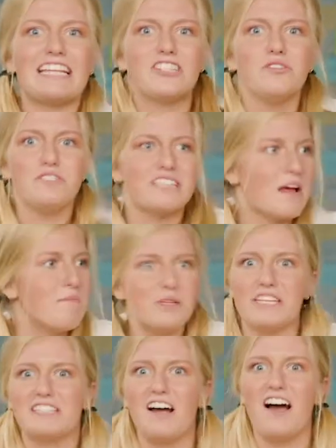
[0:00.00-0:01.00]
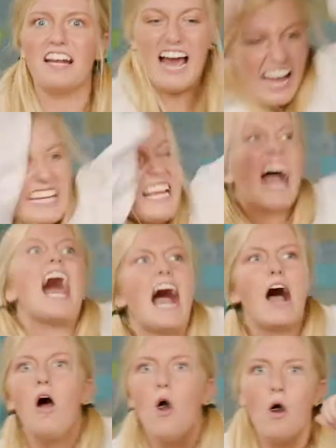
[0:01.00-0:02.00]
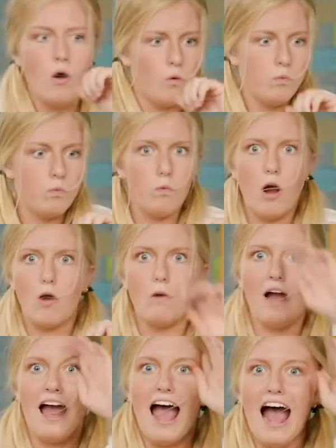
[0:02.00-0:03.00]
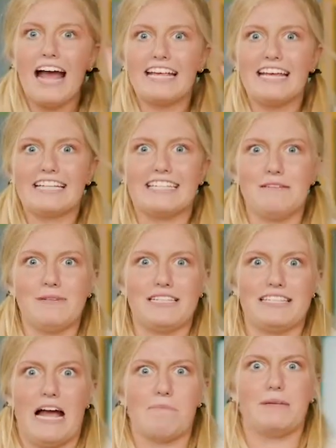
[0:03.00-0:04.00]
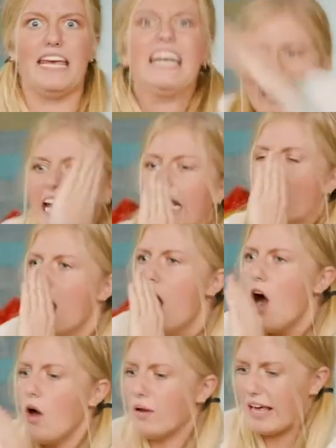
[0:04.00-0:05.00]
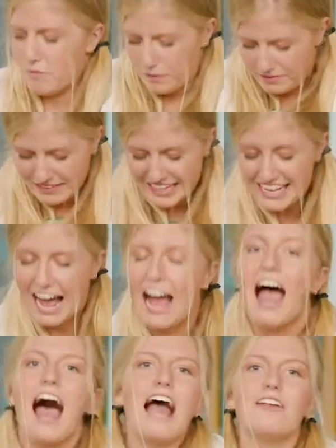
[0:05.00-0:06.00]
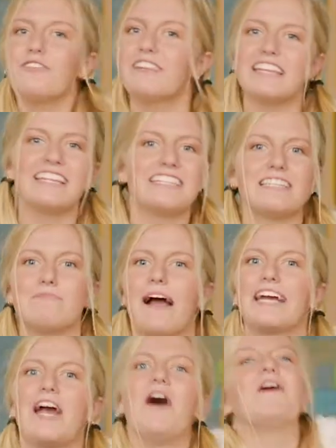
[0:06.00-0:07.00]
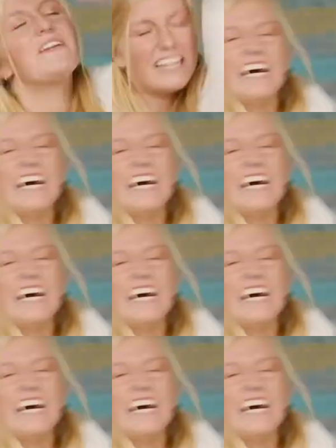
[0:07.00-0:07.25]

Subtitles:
as soon as I put this on, hi-ya! Whoa, I can't seem to stop kicking! Okay, well, yeah, I don't think this is my coat.